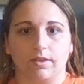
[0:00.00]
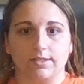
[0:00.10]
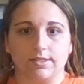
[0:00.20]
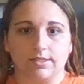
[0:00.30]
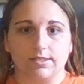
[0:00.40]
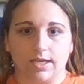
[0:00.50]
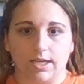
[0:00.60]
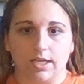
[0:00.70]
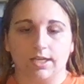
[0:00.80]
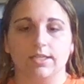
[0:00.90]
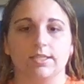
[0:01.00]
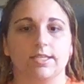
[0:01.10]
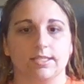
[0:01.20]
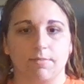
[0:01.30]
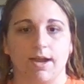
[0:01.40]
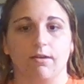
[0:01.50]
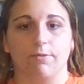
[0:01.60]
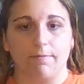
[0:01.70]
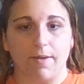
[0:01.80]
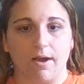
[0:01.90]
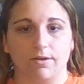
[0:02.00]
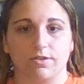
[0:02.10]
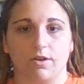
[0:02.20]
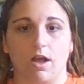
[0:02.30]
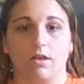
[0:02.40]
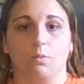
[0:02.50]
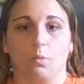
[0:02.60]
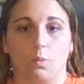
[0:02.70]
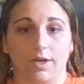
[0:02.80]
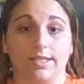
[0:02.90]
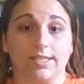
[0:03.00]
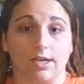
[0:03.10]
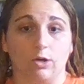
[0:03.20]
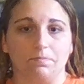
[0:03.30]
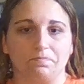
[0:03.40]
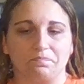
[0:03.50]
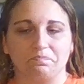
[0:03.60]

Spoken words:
This is a city. Doesn't matter if we have powers or not. We need to help.